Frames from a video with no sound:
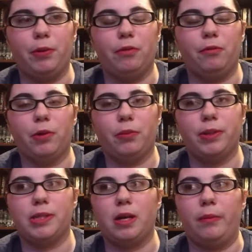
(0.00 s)
and the fourth
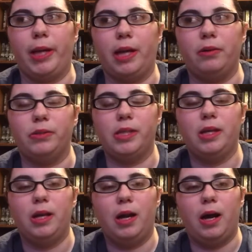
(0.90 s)
one's coming out
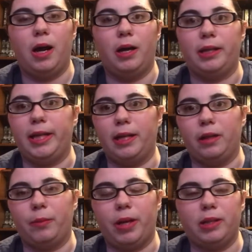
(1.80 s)
at the end of
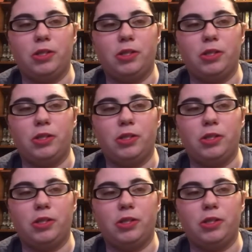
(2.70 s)
the month.